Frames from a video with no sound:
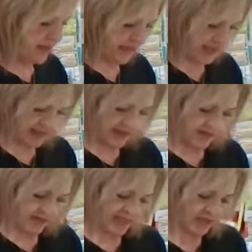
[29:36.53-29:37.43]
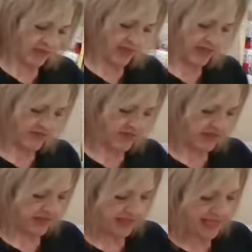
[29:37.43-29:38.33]
And I do have
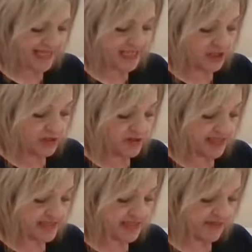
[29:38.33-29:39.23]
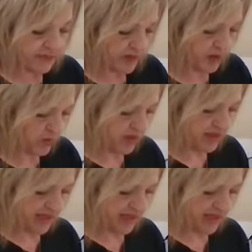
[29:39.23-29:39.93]
I didn't use SF 101.